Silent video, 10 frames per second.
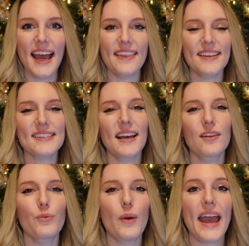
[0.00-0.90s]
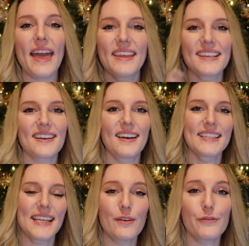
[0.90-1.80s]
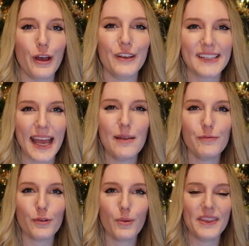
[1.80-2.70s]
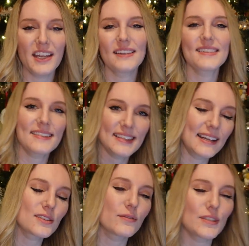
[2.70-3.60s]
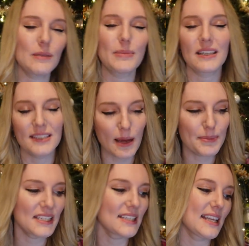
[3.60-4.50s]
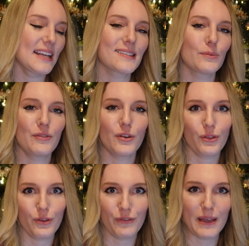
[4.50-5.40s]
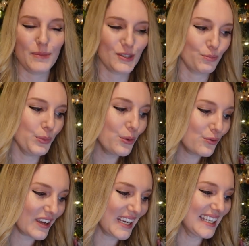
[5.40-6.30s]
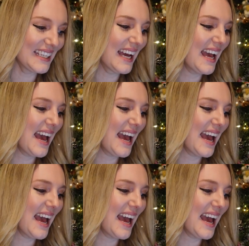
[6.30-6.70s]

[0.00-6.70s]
and that's kind of where this idea first came from, and then since then it's obviously been adapted and things, and we've got the famous movie.